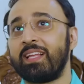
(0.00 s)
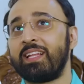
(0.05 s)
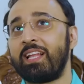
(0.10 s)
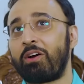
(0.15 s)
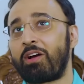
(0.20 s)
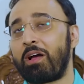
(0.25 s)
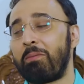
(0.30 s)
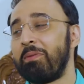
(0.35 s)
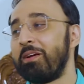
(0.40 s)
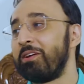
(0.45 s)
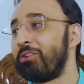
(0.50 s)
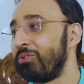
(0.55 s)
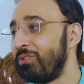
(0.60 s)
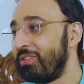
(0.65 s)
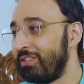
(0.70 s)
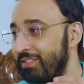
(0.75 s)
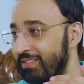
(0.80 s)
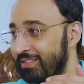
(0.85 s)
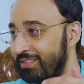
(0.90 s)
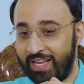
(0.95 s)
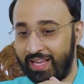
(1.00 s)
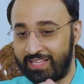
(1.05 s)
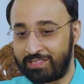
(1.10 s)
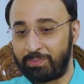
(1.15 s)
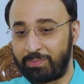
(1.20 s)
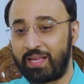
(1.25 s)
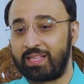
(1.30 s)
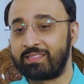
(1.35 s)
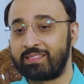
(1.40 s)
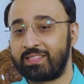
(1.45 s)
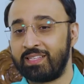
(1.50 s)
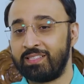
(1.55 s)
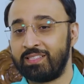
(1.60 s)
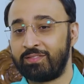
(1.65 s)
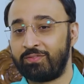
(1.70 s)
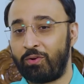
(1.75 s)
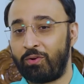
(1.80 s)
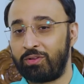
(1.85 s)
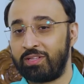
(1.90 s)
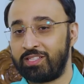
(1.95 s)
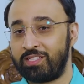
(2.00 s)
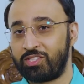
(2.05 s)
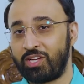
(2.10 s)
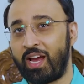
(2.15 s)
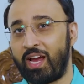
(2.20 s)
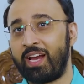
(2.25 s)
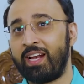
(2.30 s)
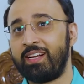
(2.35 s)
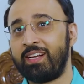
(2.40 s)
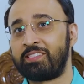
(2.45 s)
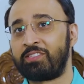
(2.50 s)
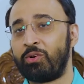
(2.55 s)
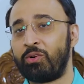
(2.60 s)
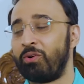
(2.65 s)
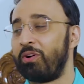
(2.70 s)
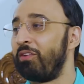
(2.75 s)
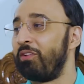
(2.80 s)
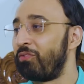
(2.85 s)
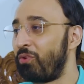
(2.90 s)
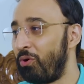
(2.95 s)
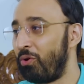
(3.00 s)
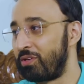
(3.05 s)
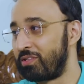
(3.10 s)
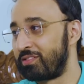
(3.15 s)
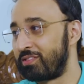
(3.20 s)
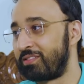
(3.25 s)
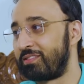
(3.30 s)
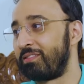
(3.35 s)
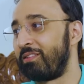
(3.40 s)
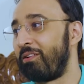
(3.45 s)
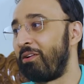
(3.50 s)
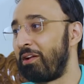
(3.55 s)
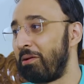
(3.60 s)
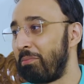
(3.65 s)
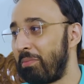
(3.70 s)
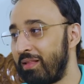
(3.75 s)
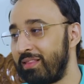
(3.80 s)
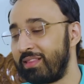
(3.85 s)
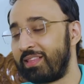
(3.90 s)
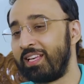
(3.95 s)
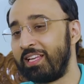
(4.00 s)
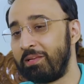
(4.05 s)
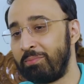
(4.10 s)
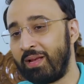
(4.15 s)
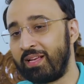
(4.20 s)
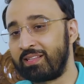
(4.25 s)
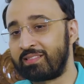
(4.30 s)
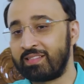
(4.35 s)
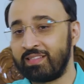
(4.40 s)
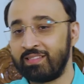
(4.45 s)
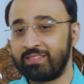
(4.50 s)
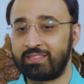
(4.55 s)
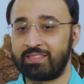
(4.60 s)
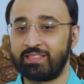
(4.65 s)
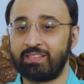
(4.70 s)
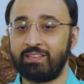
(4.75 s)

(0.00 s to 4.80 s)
Now, coming to the expenses for the child. So, of course, on a monthly basis,